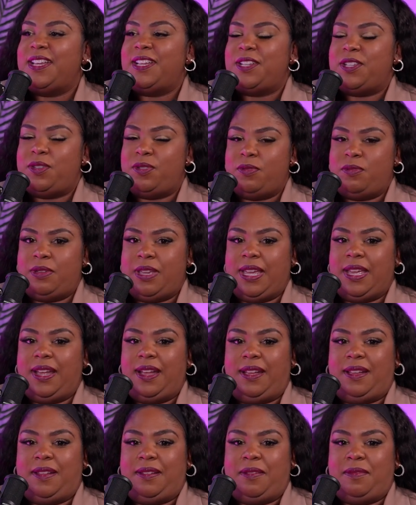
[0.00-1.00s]
doing
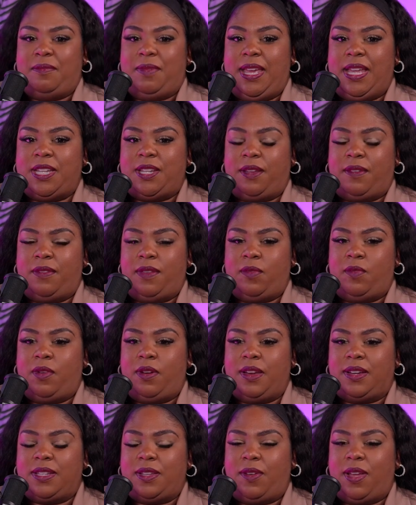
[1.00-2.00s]
HIV
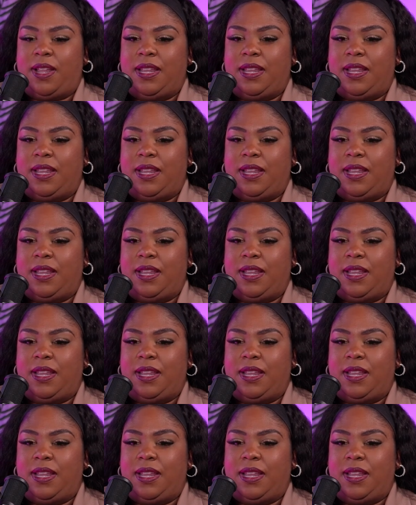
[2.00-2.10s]
work? So I